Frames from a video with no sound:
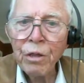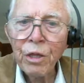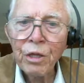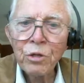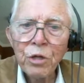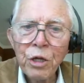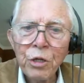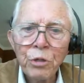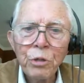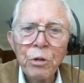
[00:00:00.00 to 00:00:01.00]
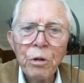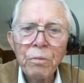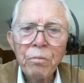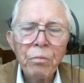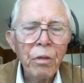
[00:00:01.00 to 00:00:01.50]
this tissue
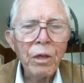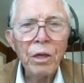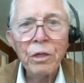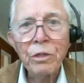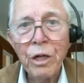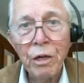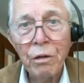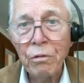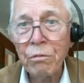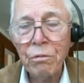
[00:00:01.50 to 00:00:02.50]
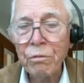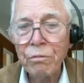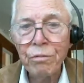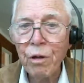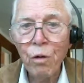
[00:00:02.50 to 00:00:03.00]
is a
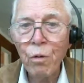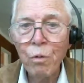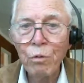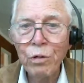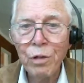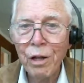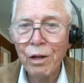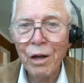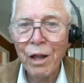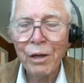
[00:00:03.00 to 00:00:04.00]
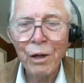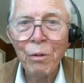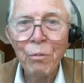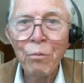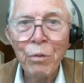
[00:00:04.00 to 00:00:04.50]
almost like
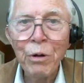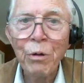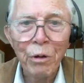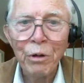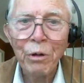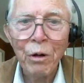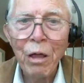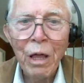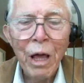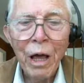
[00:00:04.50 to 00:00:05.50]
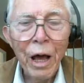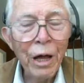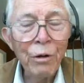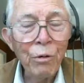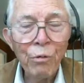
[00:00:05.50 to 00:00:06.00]
a miracle.
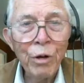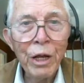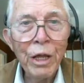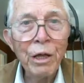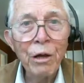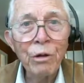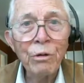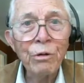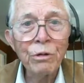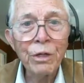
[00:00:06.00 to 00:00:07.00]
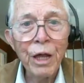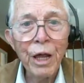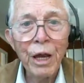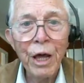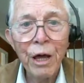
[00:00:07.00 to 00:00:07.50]
I don't really
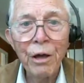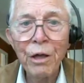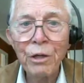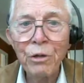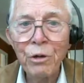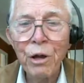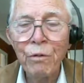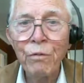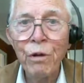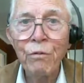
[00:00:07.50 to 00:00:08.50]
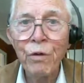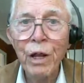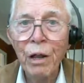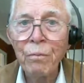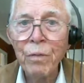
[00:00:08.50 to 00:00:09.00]
understand how it could have
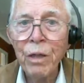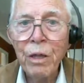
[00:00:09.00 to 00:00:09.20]
developed